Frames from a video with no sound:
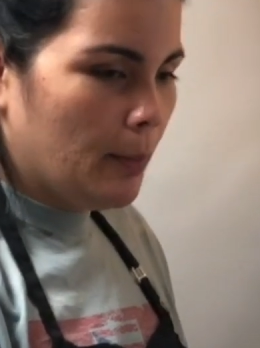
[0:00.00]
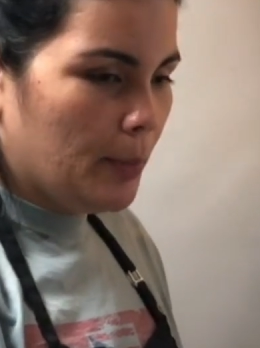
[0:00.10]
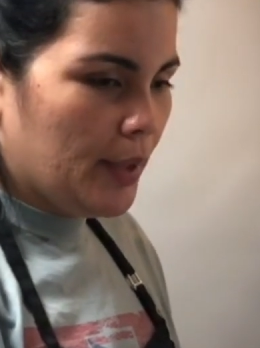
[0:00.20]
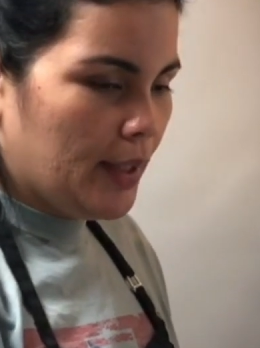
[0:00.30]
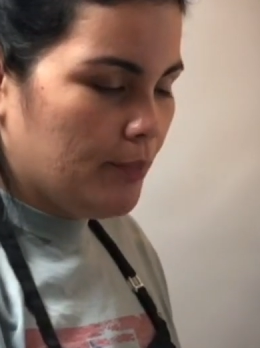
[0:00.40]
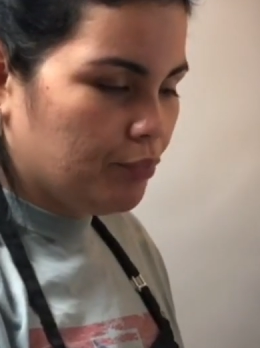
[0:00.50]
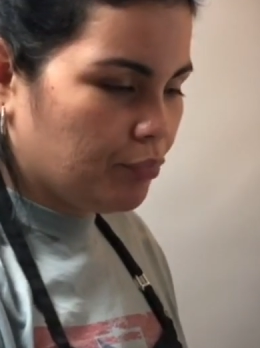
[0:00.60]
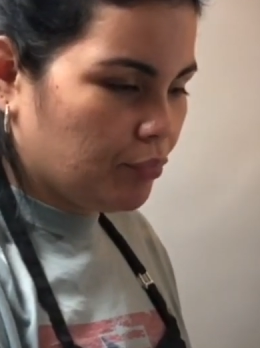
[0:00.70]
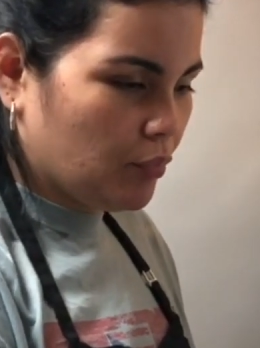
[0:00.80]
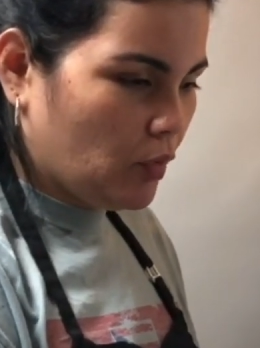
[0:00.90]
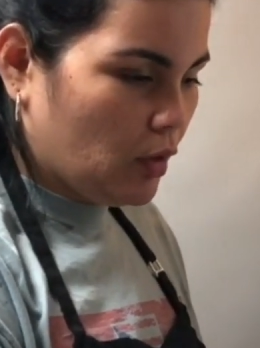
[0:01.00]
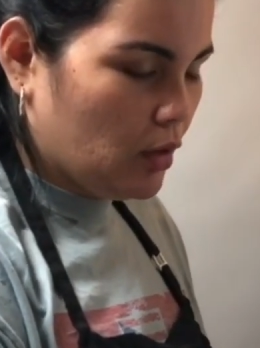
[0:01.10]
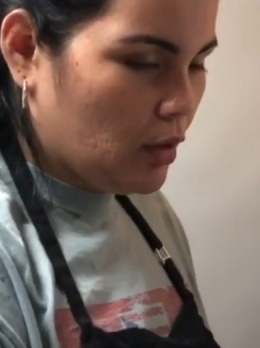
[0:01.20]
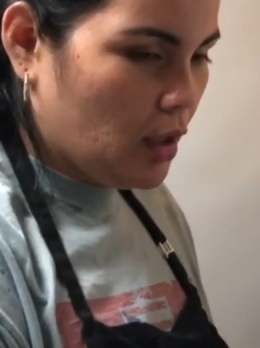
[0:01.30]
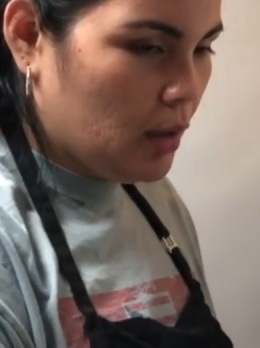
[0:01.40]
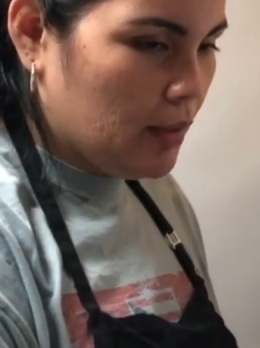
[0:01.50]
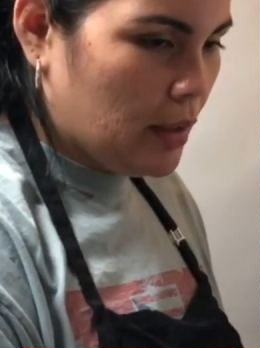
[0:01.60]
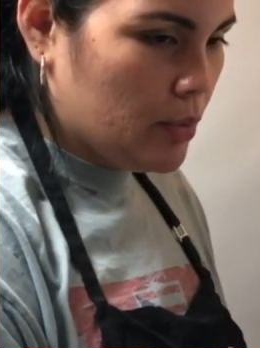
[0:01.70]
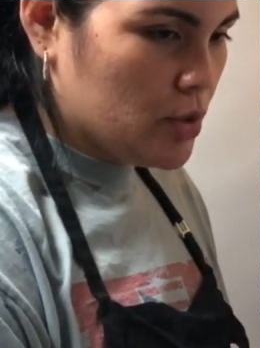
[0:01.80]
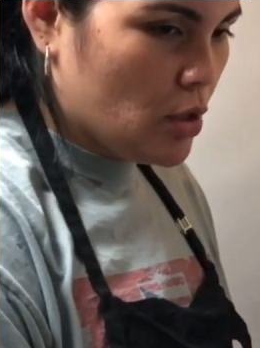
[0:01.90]
but um,
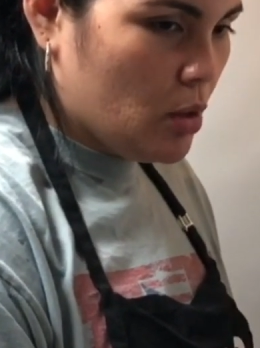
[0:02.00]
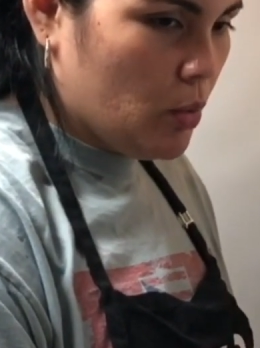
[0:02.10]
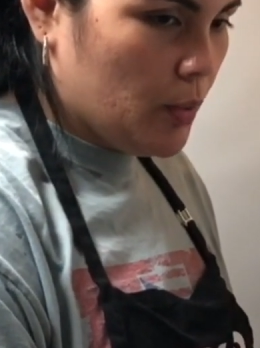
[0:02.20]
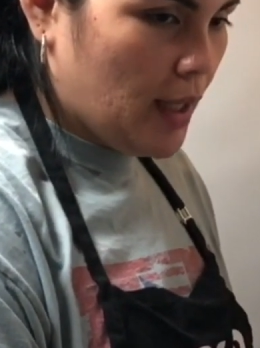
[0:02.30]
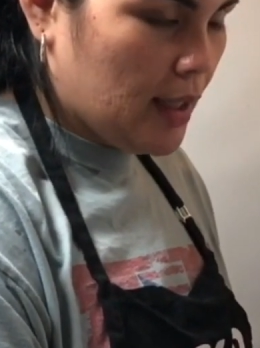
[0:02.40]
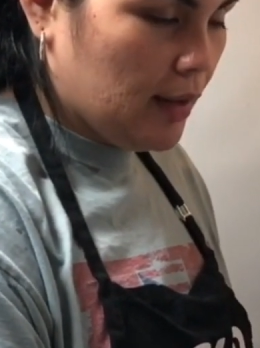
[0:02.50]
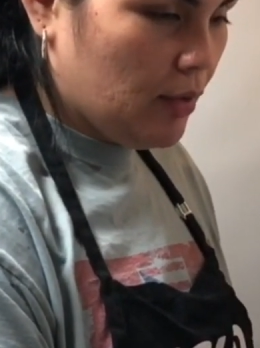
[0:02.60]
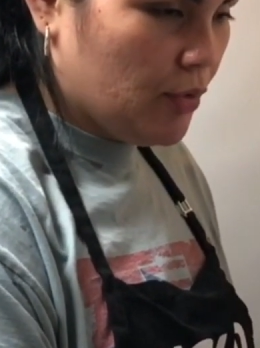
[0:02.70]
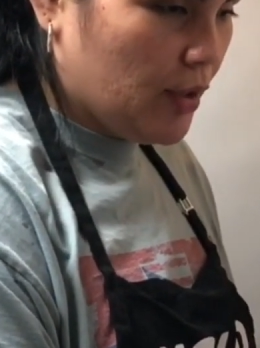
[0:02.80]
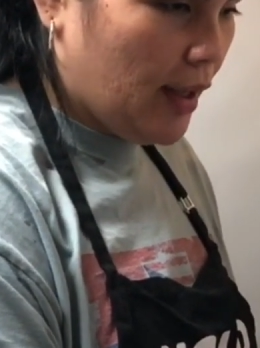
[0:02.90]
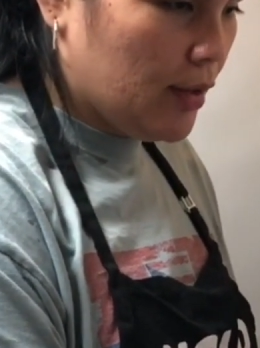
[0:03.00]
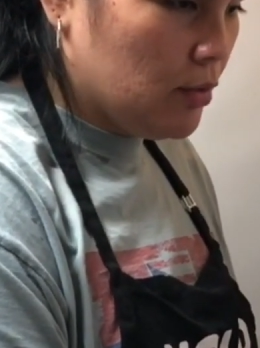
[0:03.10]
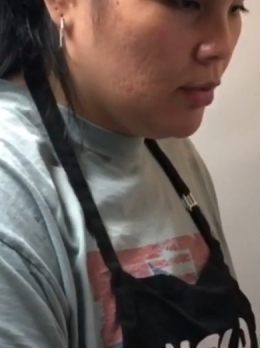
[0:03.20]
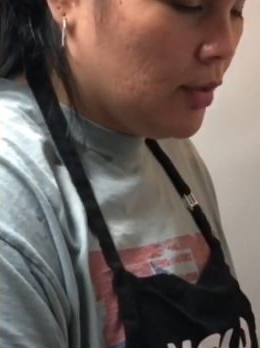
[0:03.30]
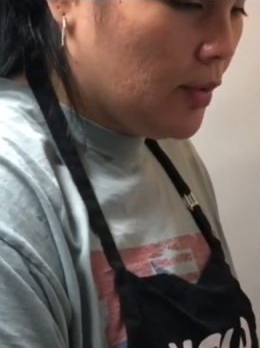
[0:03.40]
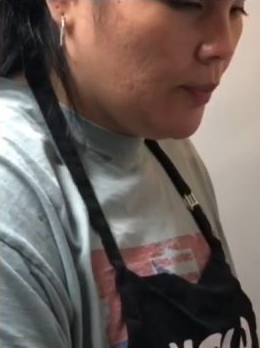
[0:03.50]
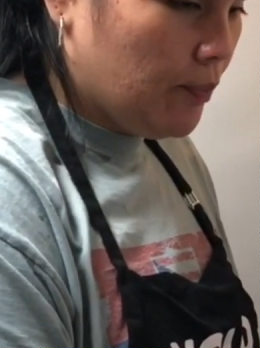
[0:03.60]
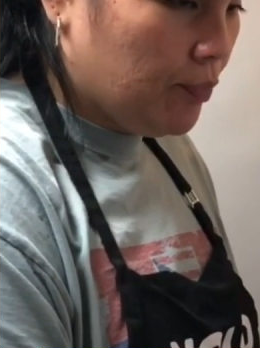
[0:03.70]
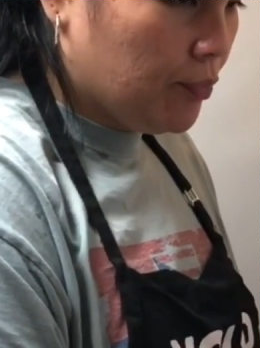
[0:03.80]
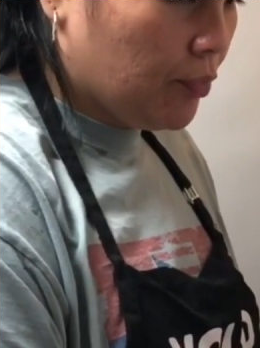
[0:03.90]
that was all what we had left for now.
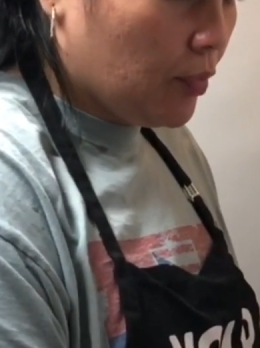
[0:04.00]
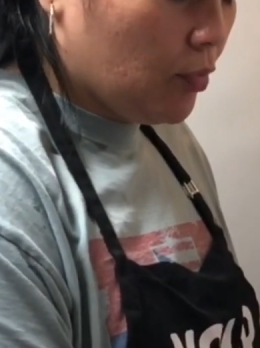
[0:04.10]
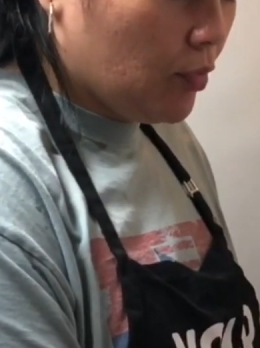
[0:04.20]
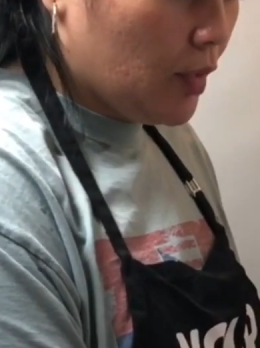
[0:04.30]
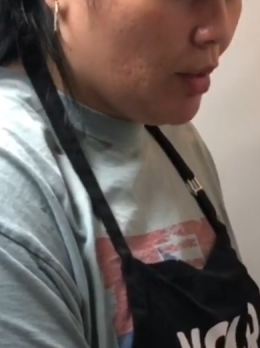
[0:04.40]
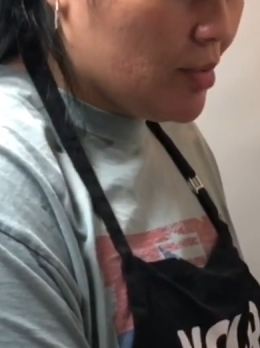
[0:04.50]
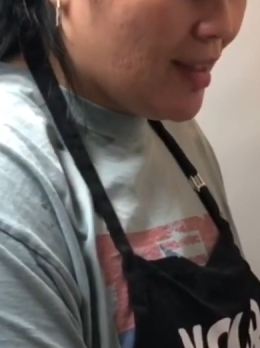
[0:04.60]
There was